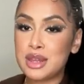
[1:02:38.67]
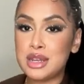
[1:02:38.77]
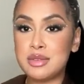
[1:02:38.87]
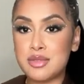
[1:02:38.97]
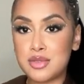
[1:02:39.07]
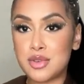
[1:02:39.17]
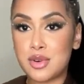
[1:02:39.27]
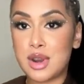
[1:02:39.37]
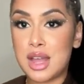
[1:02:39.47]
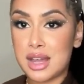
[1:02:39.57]
living
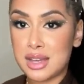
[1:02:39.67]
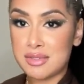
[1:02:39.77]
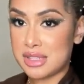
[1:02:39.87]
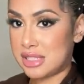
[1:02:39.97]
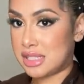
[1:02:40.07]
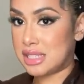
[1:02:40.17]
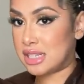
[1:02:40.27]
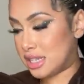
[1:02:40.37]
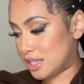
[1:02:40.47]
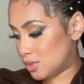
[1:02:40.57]
for it. I give this a
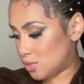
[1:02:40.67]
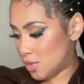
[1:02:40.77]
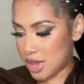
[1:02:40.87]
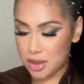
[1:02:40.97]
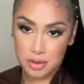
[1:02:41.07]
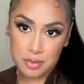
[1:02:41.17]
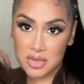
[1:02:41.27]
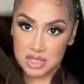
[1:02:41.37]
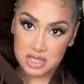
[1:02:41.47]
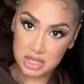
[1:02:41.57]
10 as well.
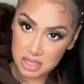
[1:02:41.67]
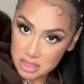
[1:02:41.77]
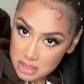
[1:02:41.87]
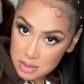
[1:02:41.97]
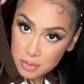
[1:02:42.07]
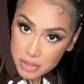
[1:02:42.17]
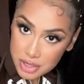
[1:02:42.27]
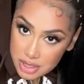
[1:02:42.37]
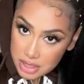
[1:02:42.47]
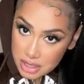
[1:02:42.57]
This color is
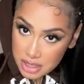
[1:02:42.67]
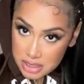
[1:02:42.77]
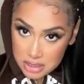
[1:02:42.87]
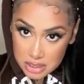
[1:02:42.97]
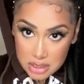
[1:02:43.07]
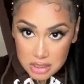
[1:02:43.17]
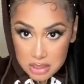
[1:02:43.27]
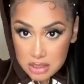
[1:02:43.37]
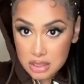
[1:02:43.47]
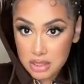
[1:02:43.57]
pretty, and it got a
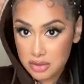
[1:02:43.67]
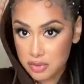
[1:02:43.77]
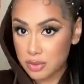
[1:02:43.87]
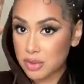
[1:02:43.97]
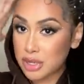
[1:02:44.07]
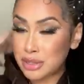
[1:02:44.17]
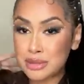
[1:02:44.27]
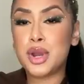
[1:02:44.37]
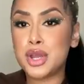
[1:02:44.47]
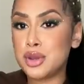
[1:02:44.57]
hoodie if you want to
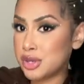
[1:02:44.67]
wear your